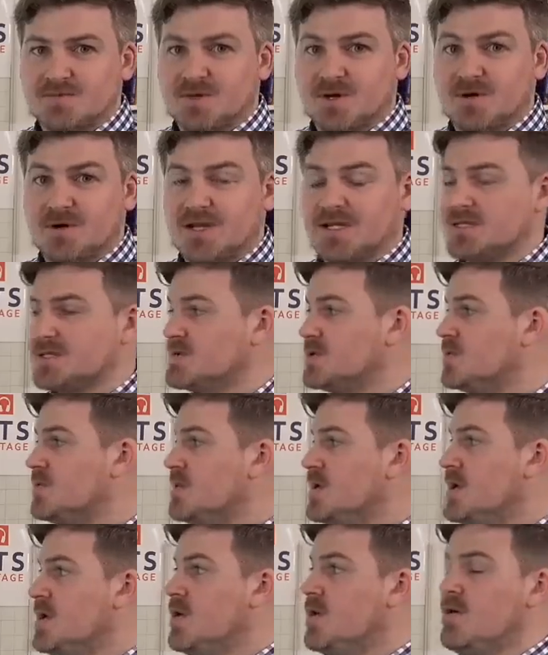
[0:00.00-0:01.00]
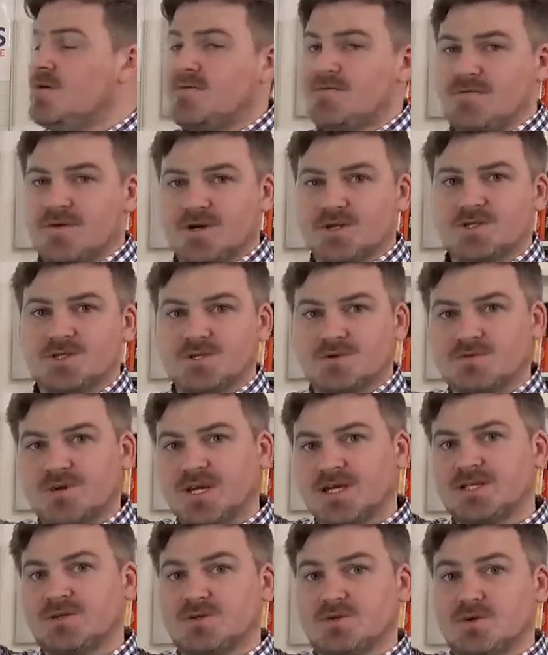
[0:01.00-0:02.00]
All right, so first you
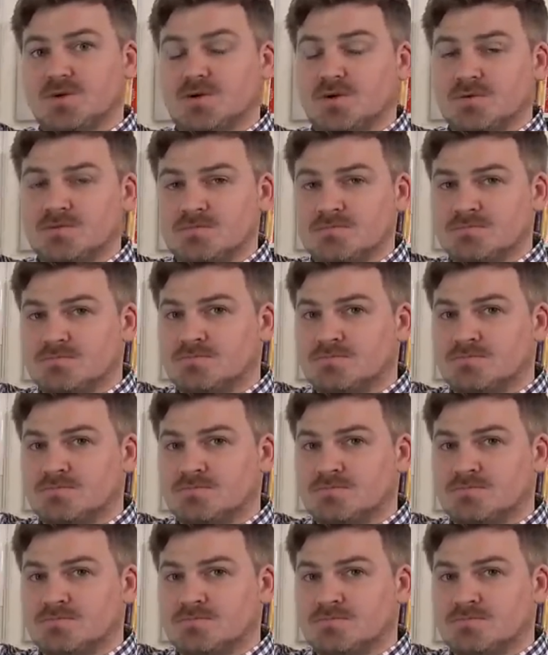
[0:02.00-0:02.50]
write your